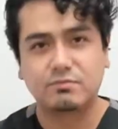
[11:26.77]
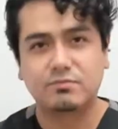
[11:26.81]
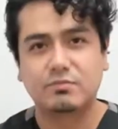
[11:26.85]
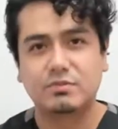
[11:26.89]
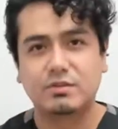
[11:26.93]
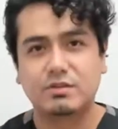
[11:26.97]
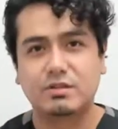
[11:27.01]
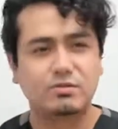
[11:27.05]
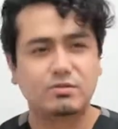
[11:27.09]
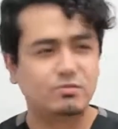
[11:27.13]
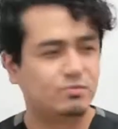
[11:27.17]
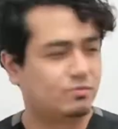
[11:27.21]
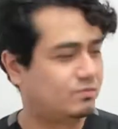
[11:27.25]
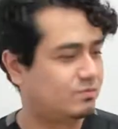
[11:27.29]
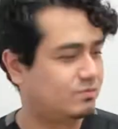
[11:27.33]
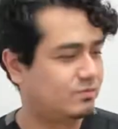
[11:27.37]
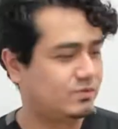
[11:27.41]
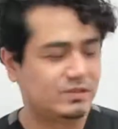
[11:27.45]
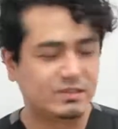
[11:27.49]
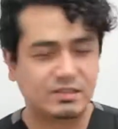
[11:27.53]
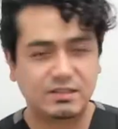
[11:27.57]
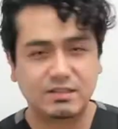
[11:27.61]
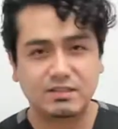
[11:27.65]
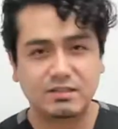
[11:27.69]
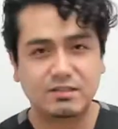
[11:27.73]
Can you
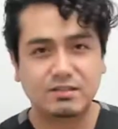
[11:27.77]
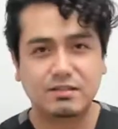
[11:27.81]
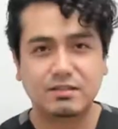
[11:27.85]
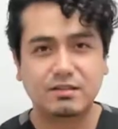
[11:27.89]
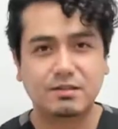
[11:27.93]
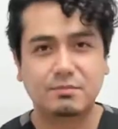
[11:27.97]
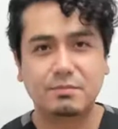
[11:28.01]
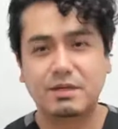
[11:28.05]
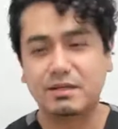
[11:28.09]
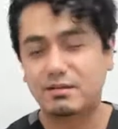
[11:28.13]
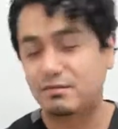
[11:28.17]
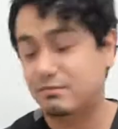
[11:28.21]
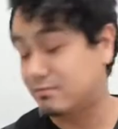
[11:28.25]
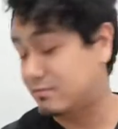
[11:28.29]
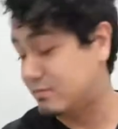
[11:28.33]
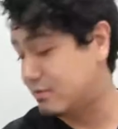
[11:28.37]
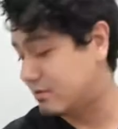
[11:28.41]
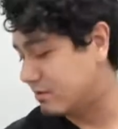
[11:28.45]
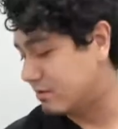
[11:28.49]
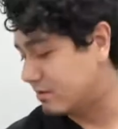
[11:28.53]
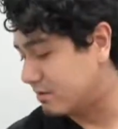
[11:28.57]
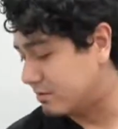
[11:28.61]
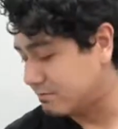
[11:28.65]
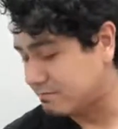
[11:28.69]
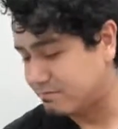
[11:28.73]
see it in the bed? All
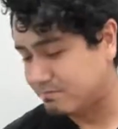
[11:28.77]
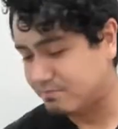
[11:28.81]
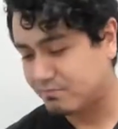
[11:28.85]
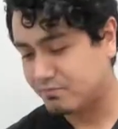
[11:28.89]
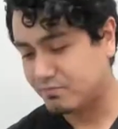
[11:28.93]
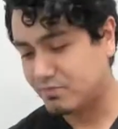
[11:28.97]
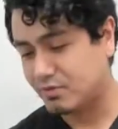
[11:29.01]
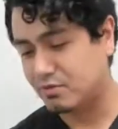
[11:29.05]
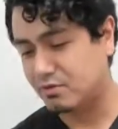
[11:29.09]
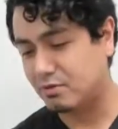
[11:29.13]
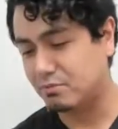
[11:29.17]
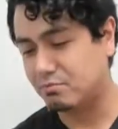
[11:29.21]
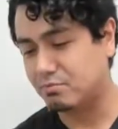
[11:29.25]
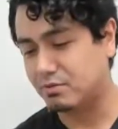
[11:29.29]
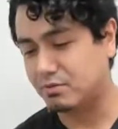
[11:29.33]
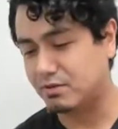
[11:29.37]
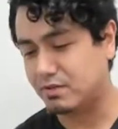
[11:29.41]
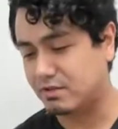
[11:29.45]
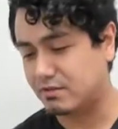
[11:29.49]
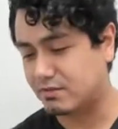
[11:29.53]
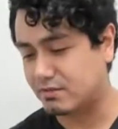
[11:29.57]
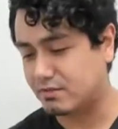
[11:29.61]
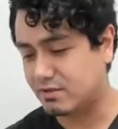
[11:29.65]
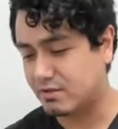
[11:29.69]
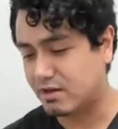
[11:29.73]
right, let me put
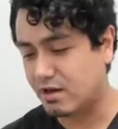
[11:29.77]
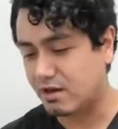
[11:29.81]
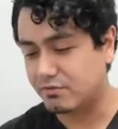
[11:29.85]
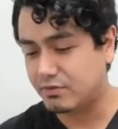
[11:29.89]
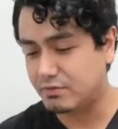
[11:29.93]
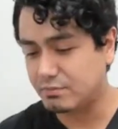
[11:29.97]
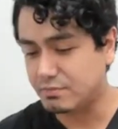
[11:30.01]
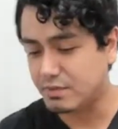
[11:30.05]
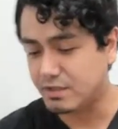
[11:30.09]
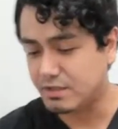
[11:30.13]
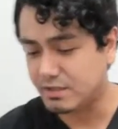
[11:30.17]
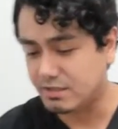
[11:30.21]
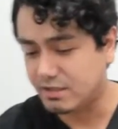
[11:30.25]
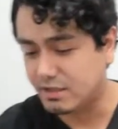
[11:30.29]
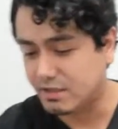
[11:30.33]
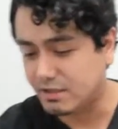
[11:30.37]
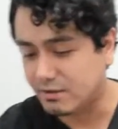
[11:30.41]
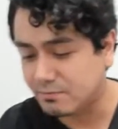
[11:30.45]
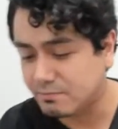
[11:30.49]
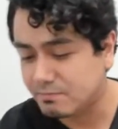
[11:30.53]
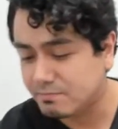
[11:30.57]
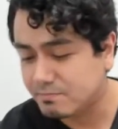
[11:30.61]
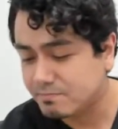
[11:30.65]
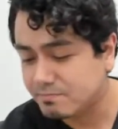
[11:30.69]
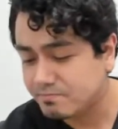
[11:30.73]
this coffee mug down.